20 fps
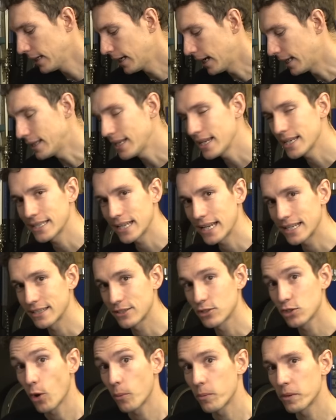And this is a
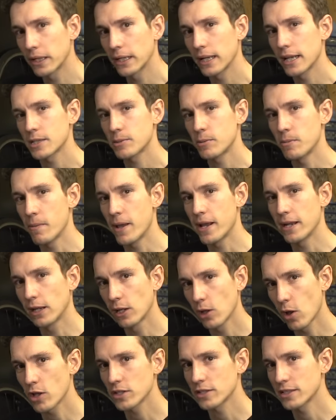job that can actually be made a
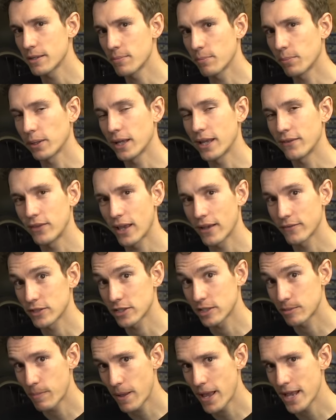lot simpler if you have a
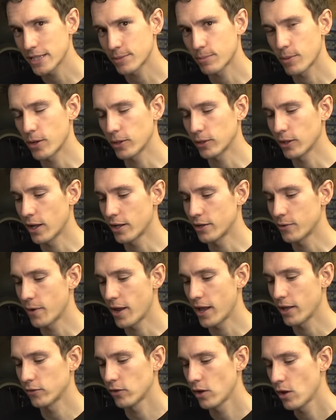spare spoke lying
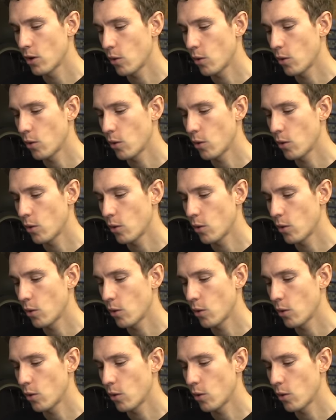around